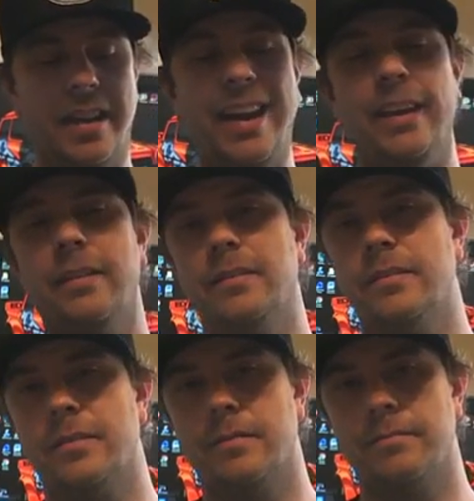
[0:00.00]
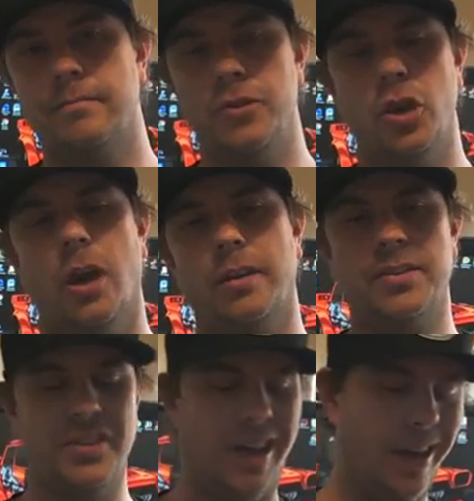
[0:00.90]
King shock
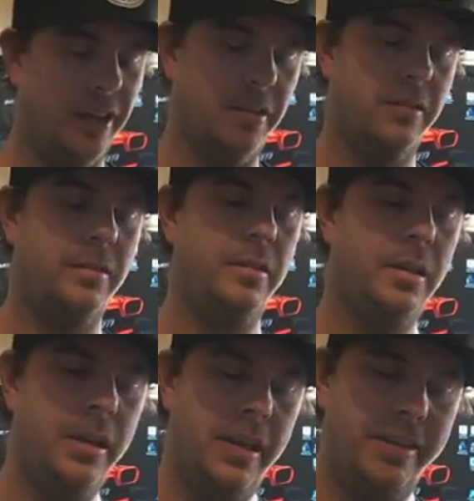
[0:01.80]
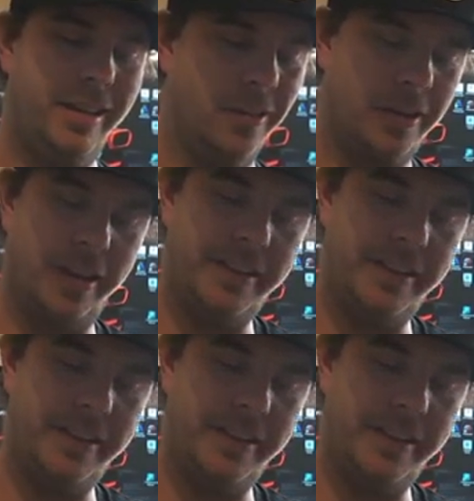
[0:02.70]
style. They look